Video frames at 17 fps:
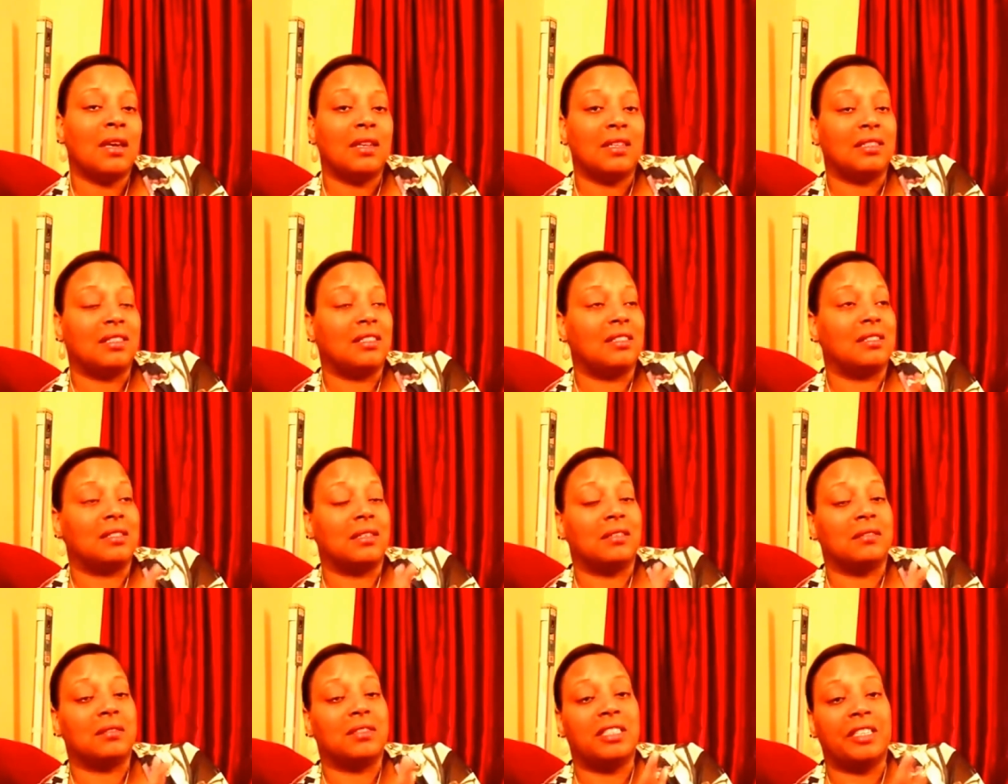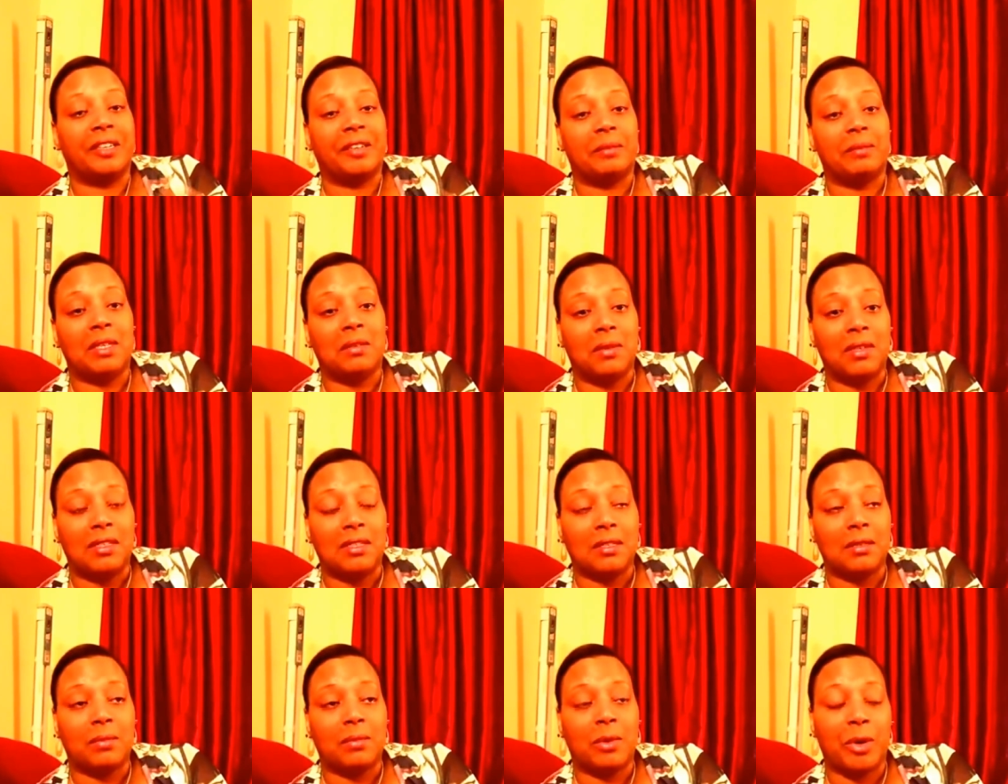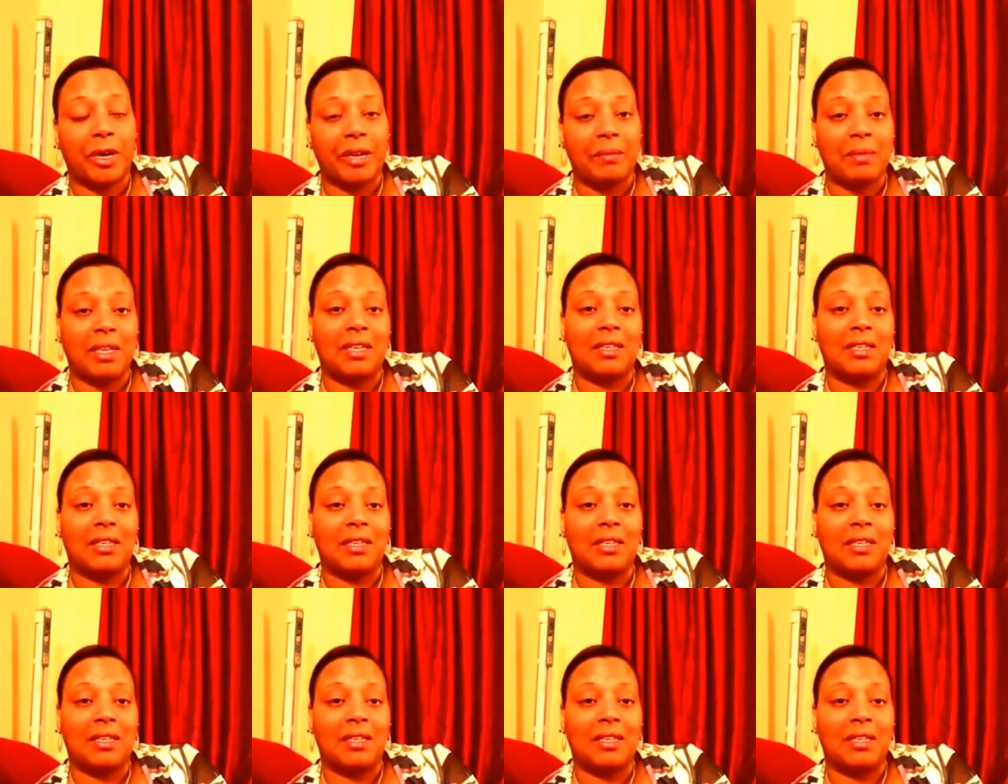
she's still cheering me on and supporting me